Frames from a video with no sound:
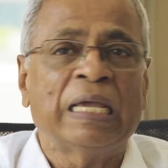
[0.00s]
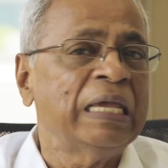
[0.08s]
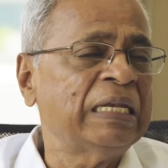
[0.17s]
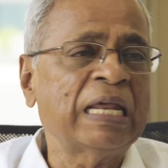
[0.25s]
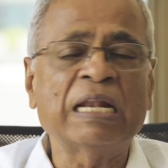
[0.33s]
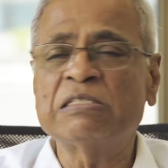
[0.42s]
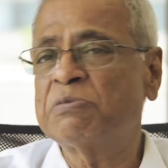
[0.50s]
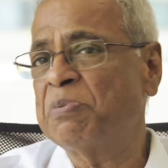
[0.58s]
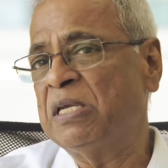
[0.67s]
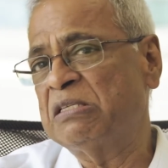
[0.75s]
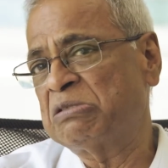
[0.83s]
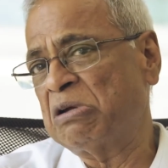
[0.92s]
It helps
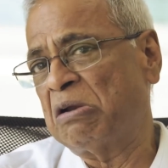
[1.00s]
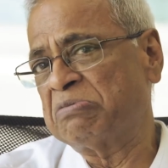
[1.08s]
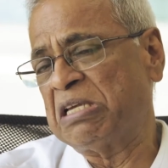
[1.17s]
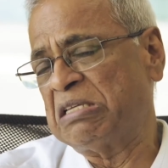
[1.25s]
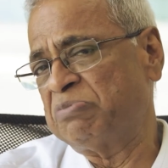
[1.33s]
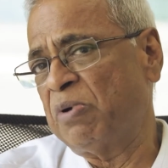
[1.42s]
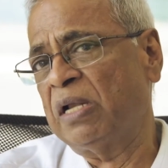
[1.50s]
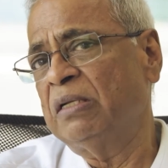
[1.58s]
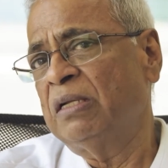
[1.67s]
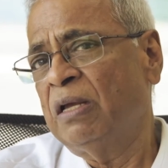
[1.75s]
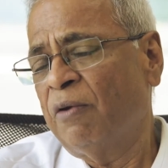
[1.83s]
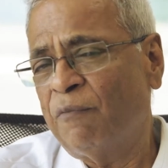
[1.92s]
me sort of says, well,
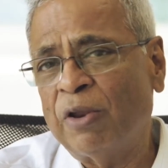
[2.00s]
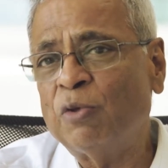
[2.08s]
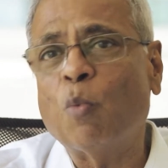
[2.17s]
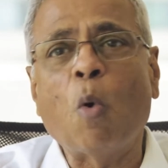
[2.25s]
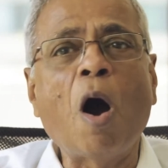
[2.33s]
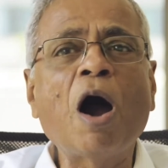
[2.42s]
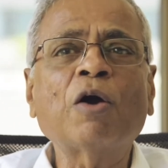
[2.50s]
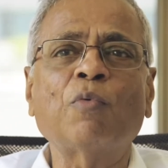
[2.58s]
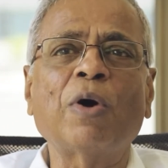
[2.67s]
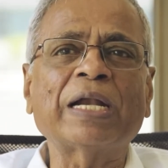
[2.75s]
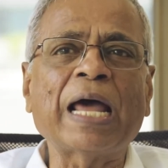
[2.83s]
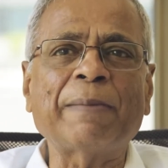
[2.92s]
when you walk,
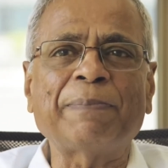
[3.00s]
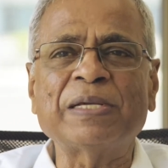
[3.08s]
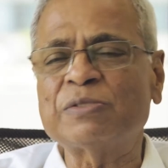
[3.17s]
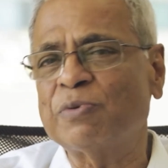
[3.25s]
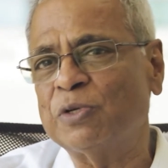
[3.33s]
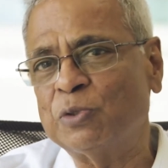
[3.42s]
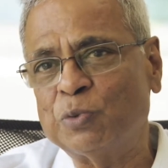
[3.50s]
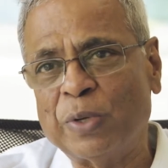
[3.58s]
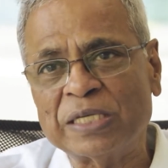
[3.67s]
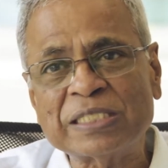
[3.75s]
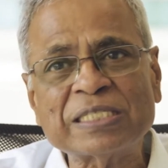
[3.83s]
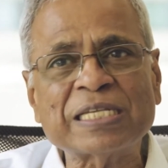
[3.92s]
what happens? When you do
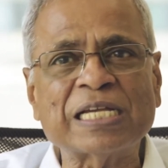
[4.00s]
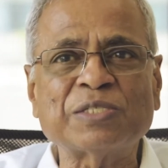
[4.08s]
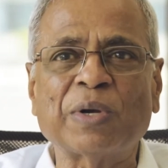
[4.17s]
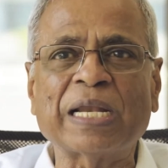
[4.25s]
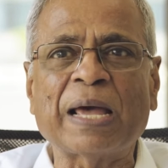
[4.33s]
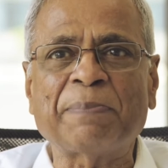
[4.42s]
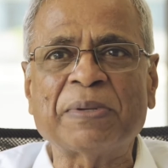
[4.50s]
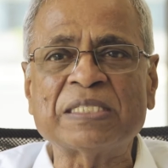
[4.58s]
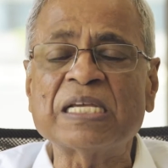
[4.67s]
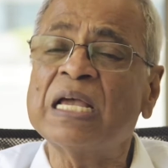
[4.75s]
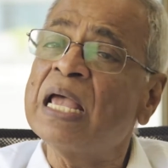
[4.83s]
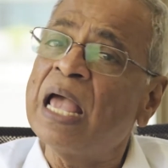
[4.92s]
exercise, what happens?
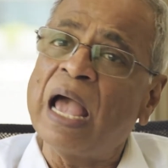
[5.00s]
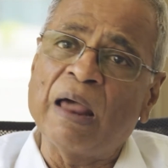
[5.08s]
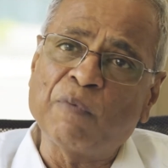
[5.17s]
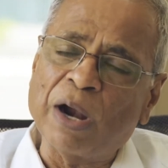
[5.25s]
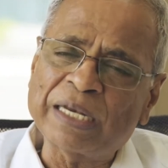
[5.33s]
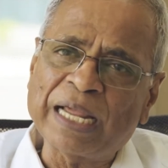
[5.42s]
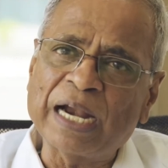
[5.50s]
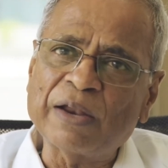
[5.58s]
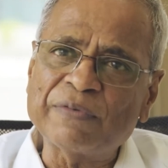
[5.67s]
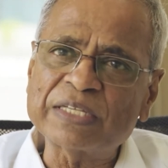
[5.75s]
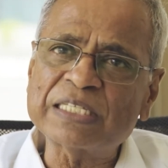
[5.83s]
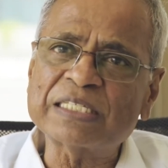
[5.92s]
And what kind of
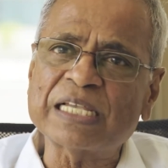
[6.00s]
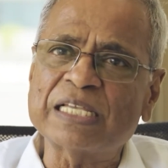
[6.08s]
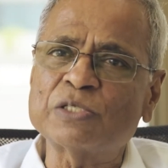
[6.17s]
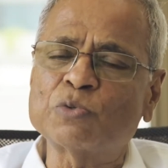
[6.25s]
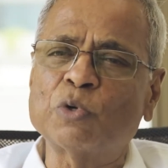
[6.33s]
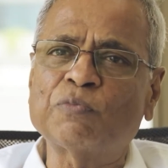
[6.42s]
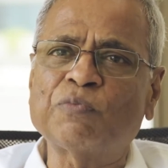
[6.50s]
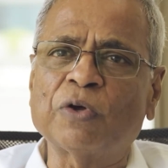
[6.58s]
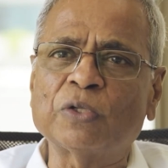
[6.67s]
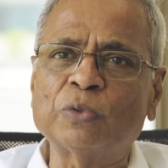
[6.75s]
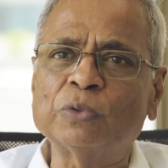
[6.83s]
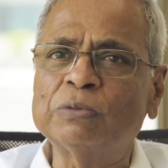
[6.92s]
exercise is good for
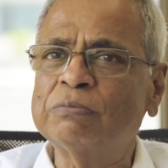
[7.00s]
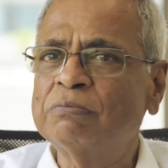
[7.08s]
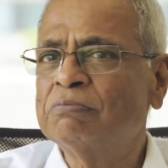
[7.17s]
you?